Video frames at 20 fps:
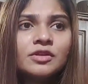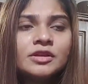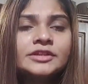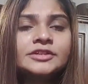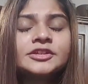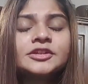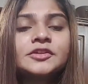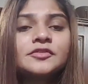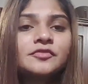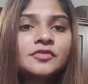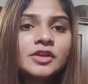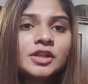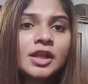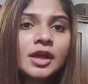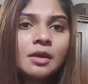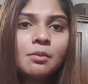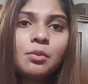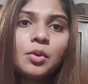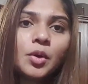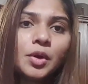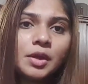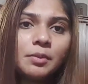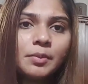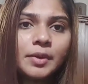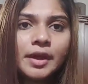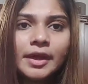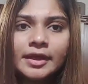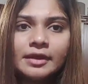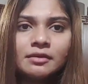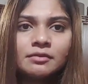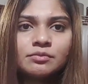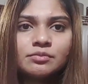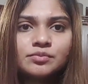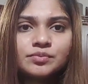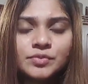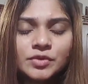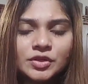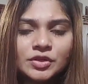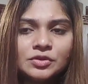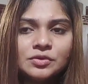literally feel like a porcupine,
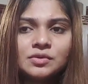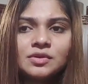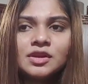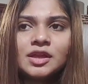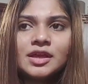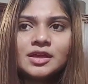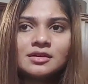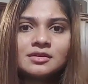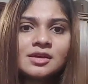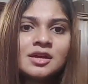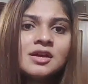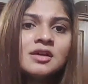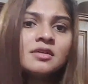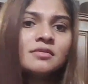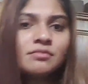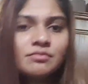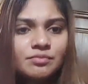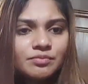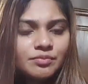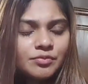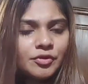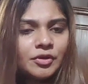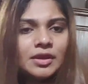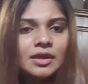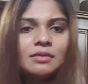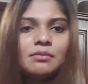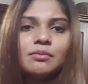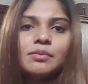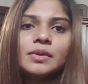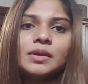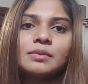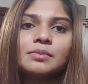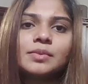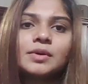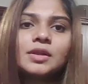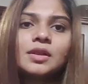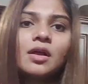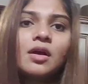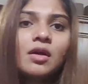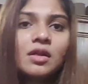like putting
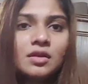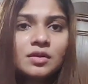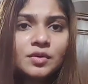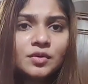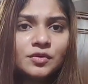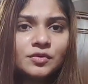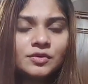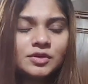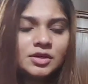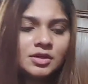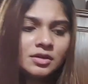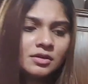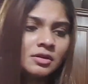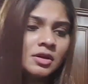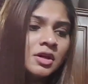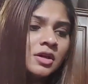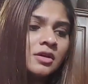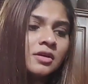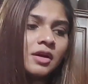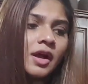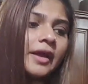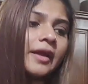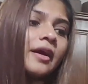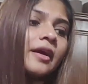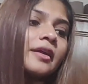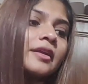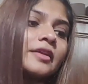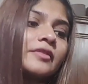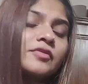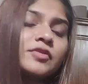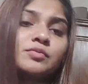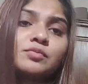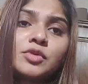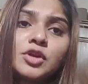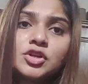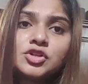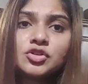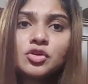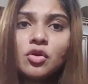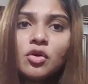people all over. I can't even
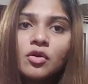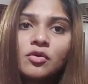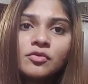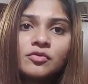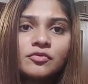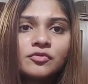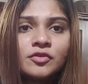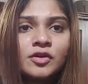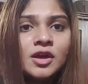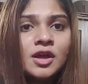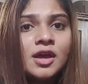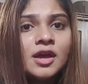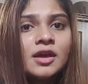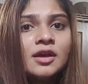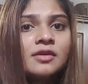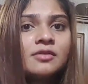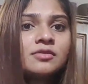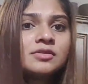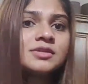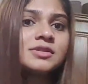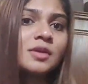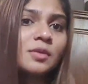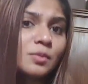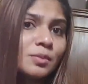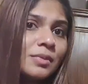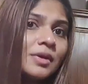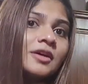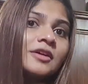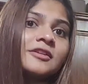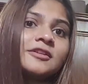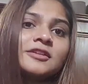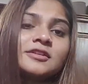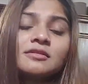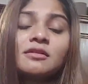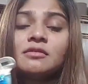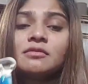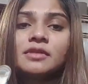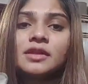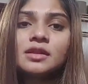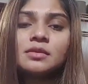brush off.
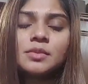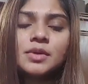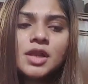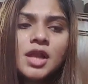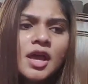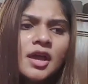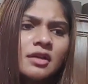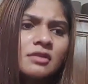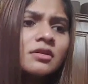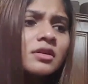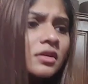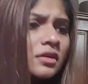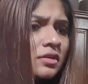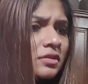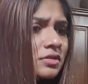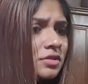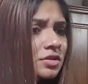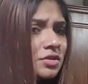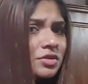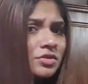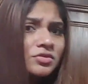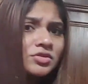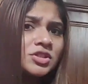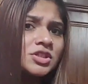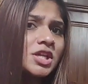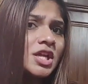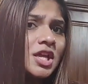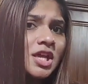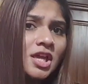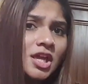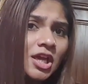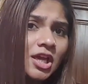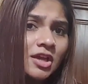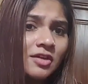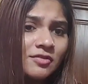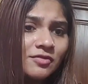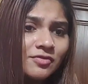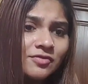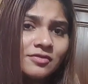Someone, they'll be like, "Oh, do you shave?"